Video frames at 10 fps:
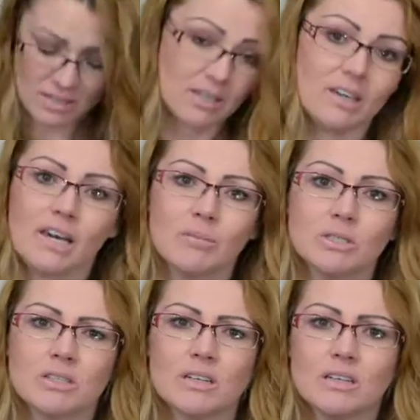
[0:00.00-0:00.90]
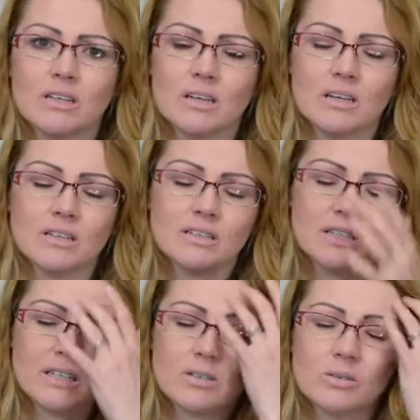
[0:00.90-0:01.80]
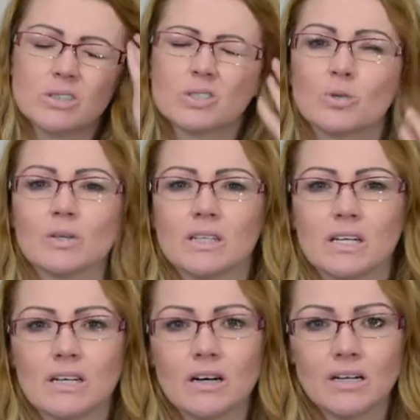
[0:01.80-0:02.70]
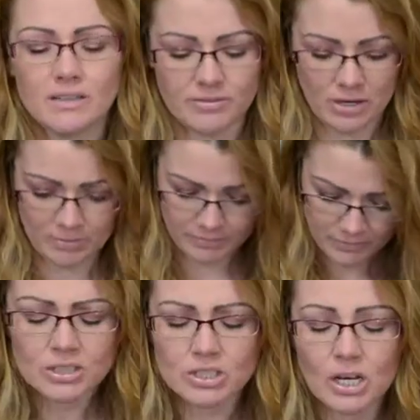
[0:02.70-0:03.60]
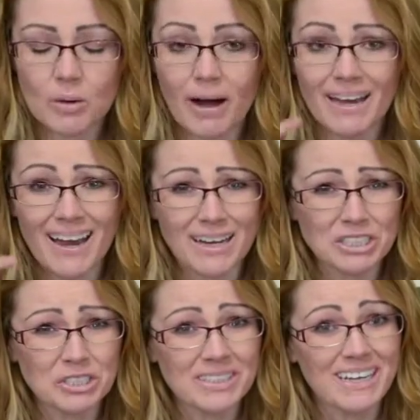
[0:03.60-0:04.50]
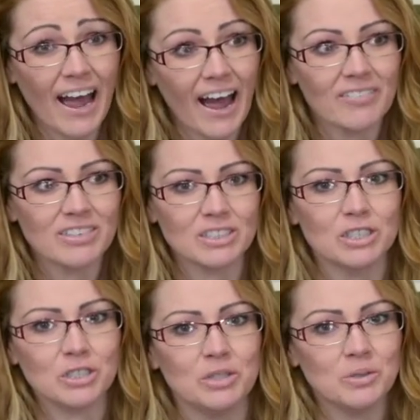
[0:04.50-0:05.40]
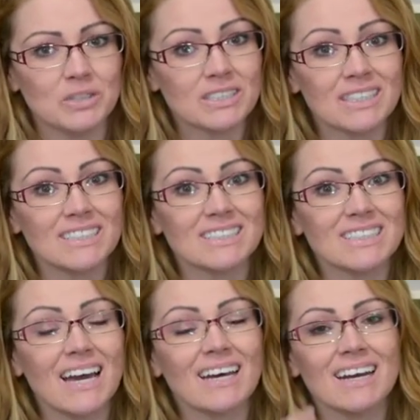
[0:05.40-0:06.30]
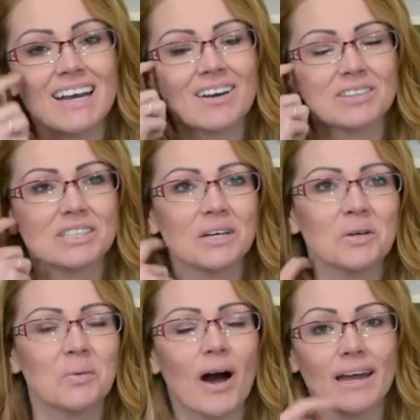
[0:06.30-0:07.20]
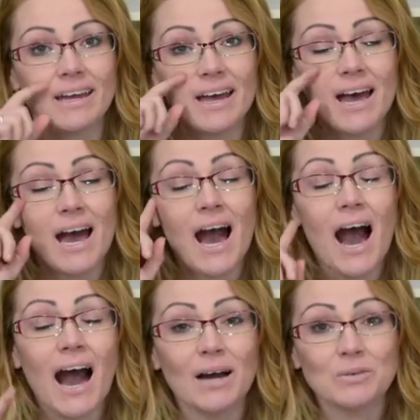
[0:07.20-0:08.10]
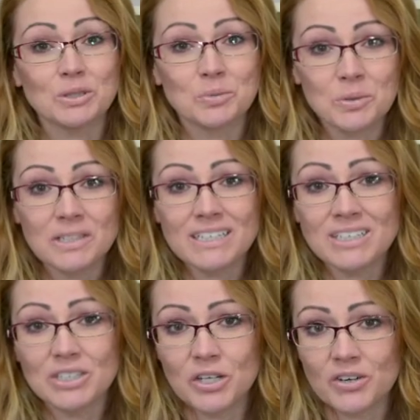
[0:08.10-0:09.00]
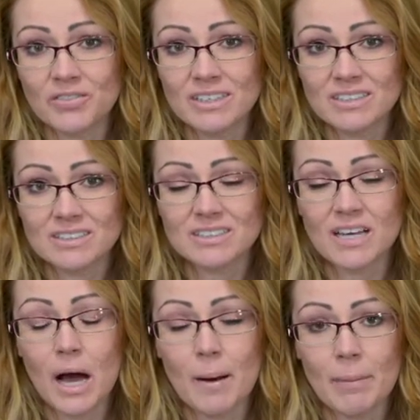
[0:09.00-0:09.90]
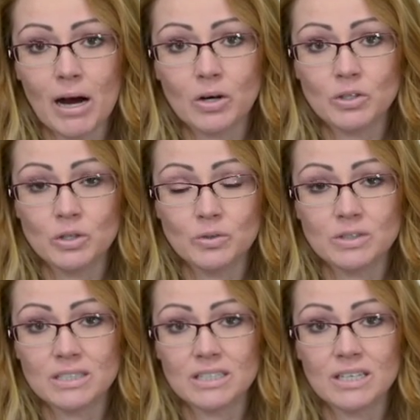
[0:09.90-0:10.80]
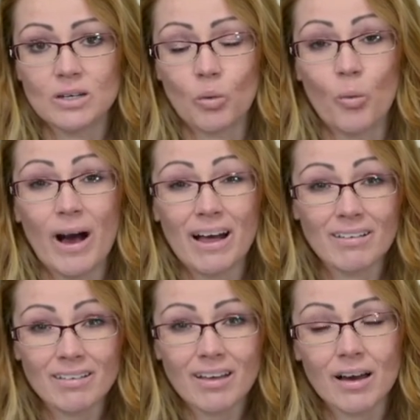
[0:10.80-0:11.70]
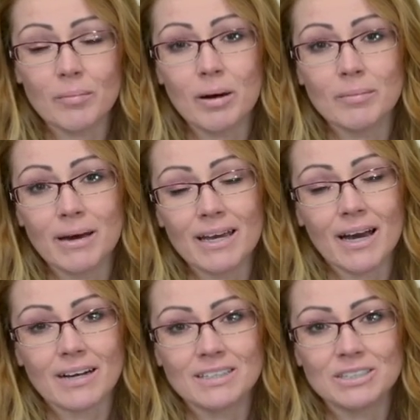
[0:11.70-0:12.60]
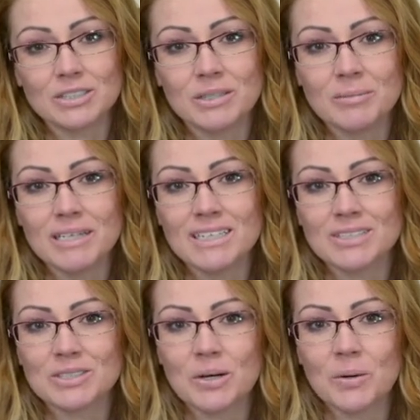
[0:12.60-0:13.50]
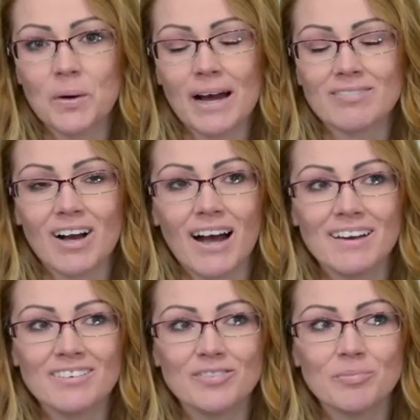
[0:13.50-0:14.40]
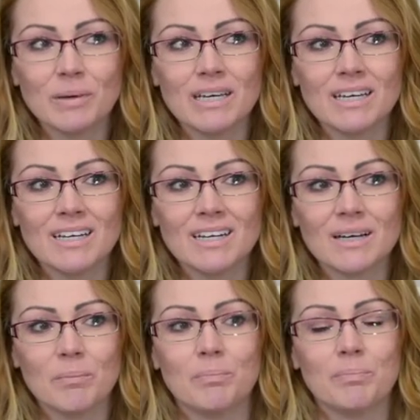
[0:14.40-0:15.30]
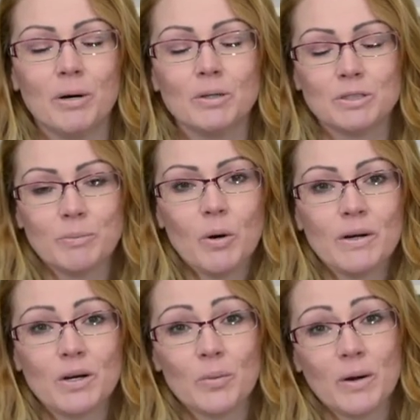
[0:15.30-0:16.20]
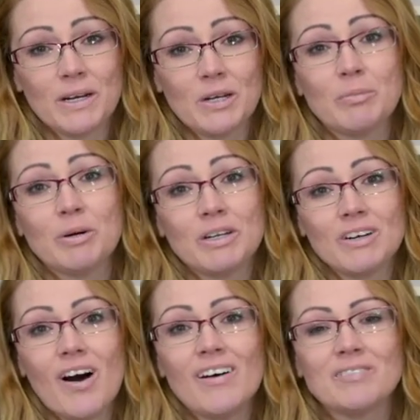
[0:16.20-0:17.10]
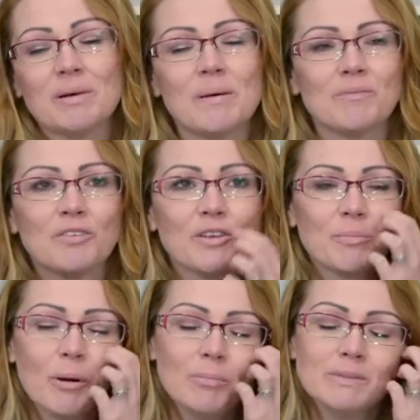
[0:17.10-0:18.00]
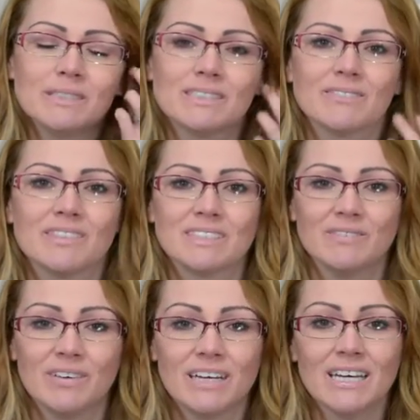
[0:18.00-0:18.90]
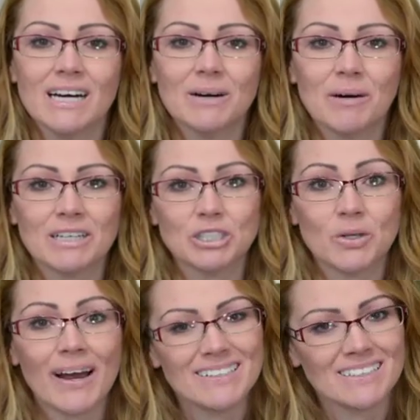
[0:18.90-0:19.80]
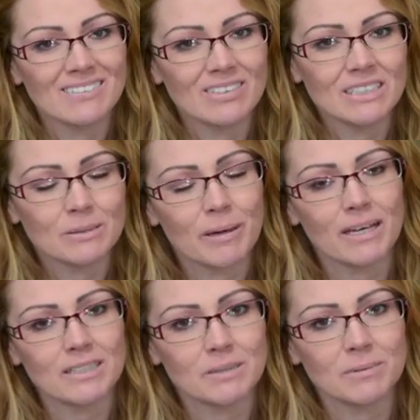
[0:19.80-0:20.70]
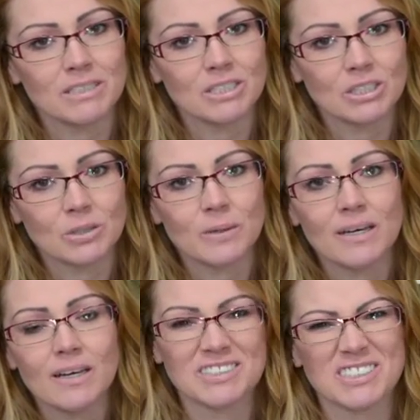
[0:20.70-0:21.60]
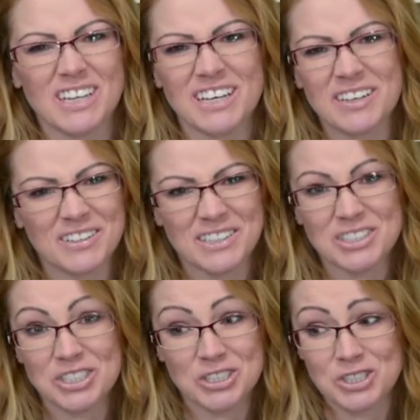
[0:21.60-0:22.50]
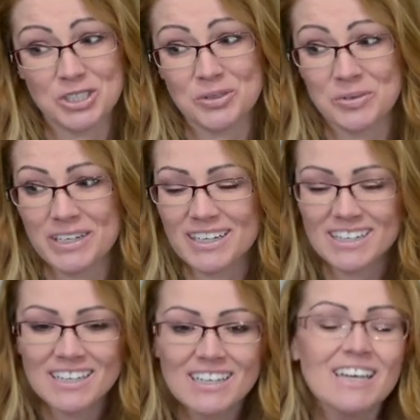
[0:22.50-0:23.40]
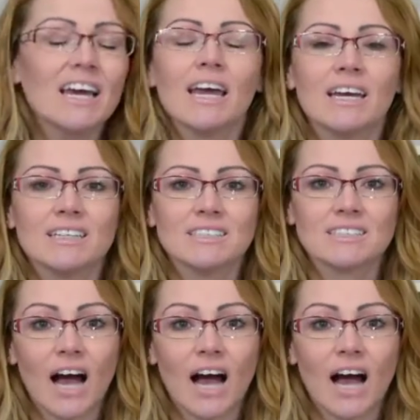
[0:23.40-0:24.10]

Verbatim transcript: the Amazon uh, link or store that I got it from. So I actually haven't used this yet, and I'll tell you why. I was really nervous about using it while I'm on my acne treatment, so I've kind of been postponing or wanting to put it off. And for the purposes of this video, I tried to convince my husband to do it. just like, no, that's just too weird. And